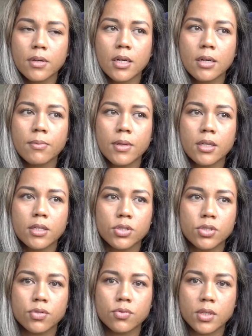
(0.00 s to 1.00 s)
um,
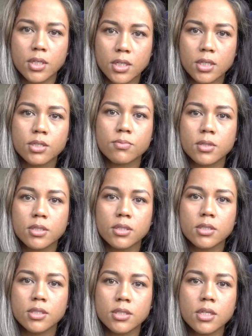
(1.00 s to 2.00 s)
is to eat as much
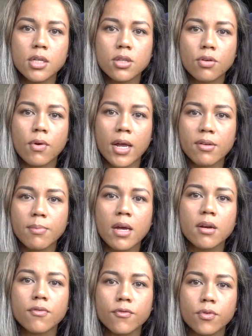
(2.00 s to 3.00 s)
eat the right
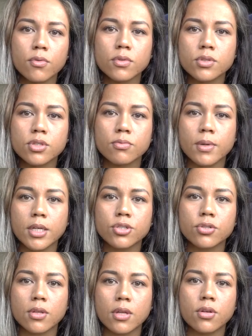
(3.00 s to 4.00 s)
amount of foods to make
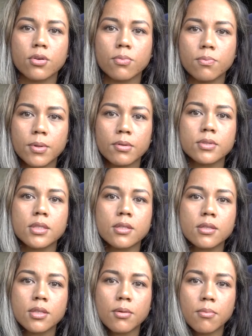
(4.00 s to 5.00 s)
sure that you're building
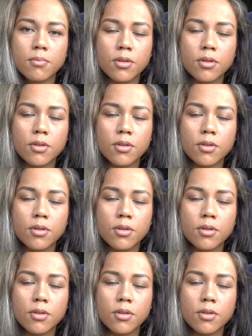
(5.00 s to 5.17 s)
the